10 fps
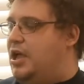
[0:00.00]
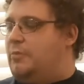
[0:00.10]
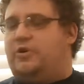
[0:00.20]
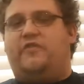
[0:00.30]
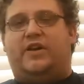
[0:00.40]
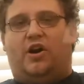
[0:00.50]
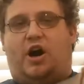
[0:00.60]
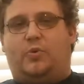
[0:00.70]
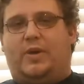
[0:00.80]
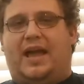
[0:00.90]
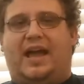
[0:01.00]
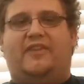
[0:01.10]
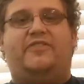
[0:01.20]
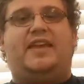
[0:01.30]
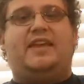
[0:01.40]
Moving on, we
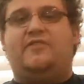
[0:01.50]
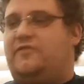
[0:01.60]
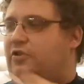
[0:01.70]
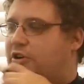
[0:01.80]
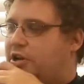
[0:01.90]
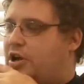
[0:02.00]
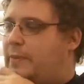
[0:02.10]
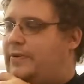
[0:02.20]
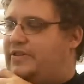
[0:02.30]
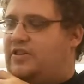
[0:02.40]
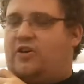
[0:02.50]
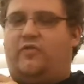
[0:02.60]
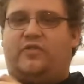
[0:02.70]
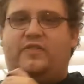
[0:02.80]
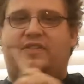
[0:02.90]
have the inverted opposites
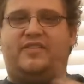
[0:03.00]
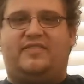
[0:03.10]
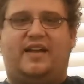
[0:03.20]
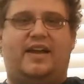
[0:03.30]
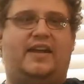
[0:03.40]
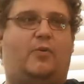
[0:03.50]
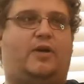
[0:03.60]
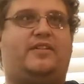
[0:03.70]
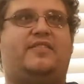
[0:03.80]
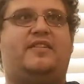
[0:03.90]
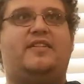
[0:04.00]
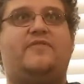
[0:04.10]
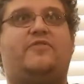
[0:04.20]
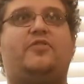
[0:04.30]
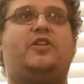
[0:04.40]
over on this side. Now, what does an
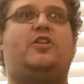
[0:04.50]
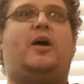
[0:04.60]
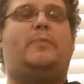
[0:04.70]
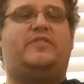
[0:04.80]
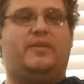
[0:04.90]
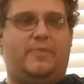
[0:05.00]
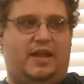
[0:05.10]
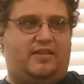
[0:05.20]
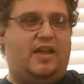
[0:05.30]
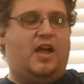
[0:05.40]
inverted opposite mean?